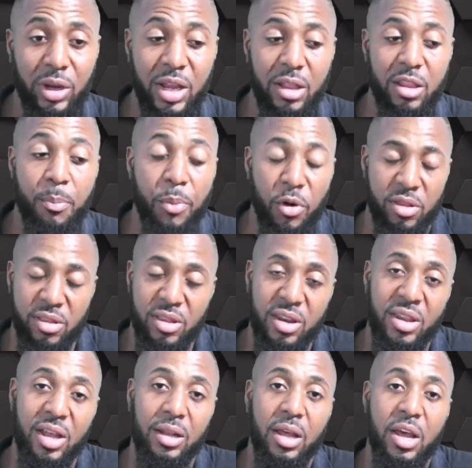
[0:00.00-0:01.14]
That the person said
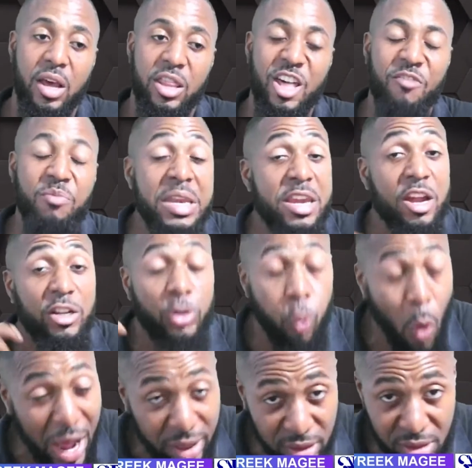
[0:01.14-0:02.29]
that they have been there
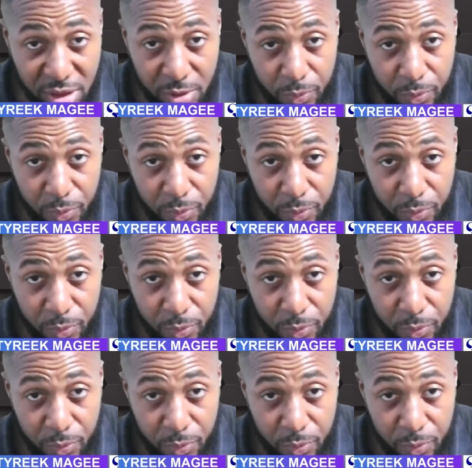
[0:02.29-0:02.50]
twice.